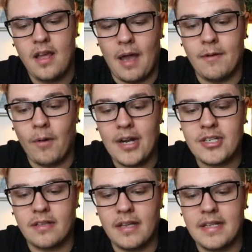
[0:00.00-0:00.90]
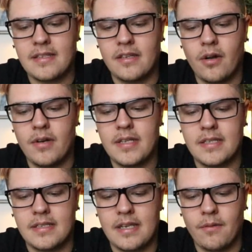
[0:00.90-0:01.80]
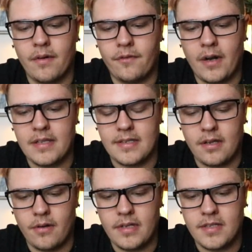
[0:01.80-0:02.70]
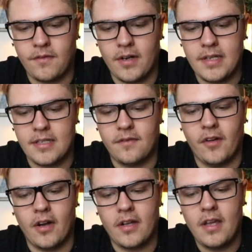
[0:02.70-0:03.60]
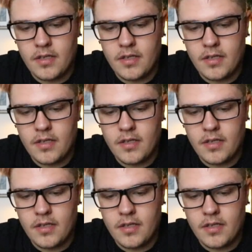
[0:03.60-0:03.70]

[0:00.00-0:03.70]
I've been watching Lance and Codee since they were friends, and Codee is funny as fuck.